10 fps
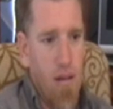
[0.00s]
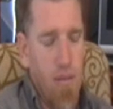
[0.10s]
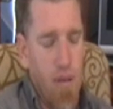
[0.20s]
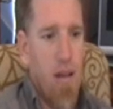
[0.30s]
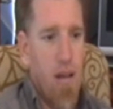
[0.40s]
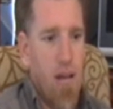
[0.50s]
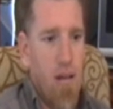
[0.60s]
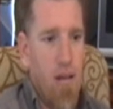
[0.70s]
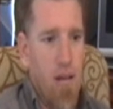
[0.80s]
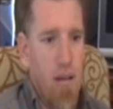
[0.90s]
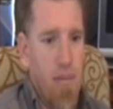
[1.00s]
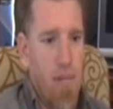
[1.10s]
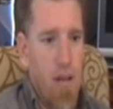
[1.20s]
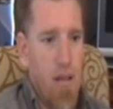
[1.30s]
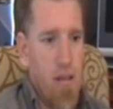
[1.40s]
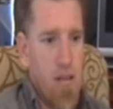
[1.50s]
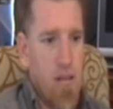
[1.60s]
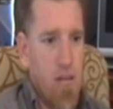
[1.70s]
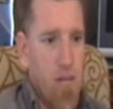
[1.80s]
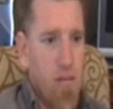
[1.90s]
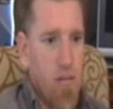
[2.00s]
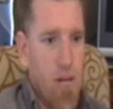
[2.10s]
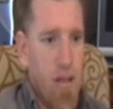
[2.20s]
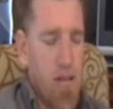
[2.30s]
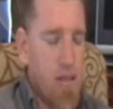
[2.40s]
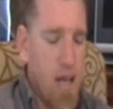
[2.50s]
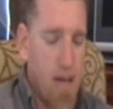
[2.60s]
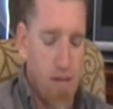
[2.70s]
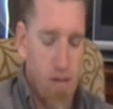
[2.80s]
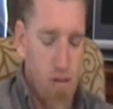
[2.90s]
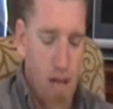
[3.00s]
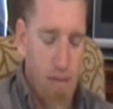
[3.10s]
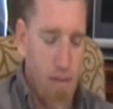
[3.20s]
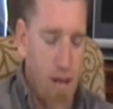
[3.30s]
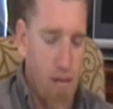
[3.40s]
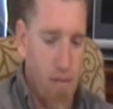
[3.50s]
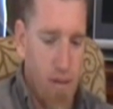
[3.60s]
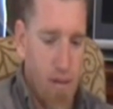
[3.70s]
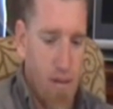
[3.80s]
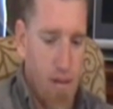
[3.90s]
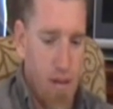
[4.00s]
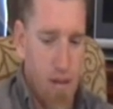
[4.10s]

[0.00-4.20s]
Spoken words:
I used to have to drive around with